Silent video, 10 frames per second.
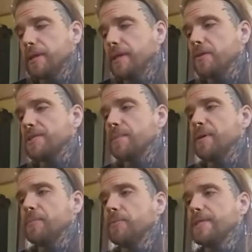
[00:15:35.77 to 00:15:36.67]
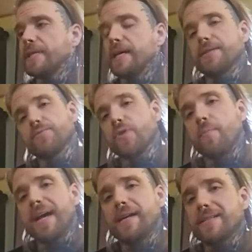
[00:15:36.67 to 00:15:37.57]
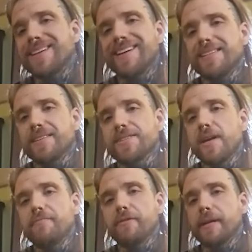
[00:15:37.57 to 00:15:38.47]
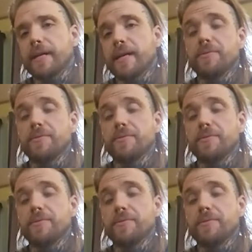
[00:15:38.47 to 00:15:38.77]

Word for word: you know, some people would say it's romanticizing suffering.